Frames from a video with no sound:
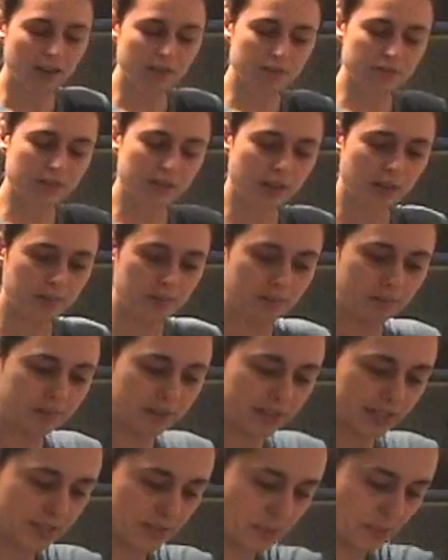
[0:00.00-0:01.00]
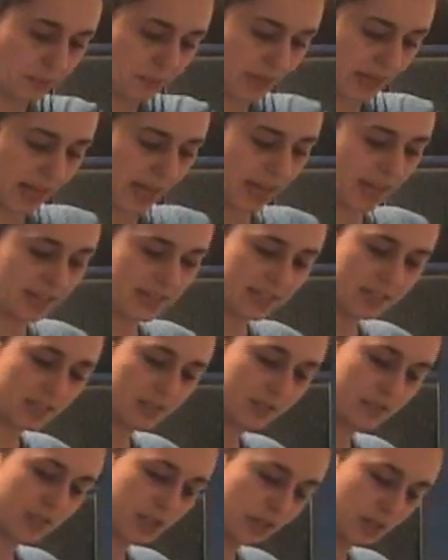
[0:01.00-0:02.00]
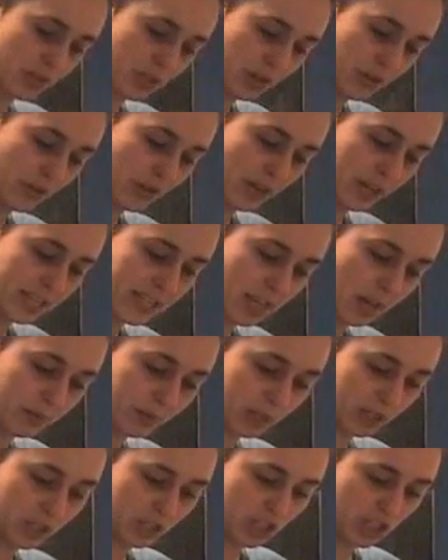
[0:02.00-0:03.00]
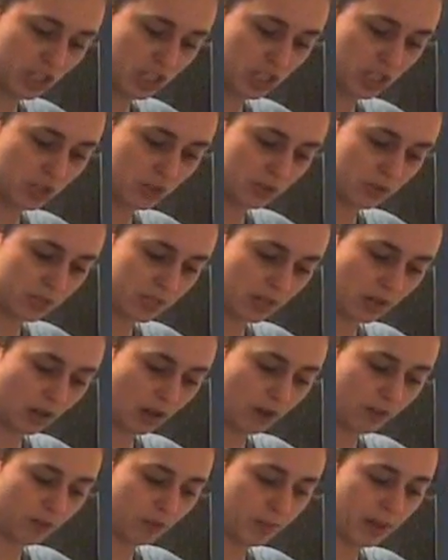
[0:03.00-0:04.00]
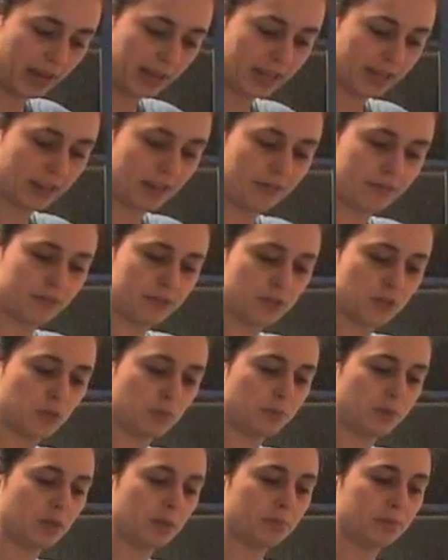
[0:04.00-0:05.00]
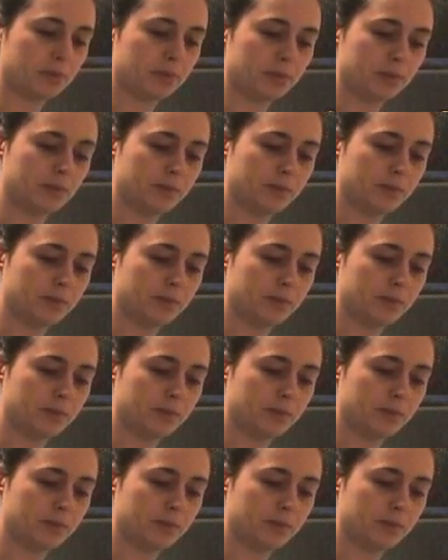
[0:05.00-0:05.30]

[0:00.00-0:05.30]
After a couple of minutes we want to add the risotto rice. I'm going to just use half a packet for 2 people.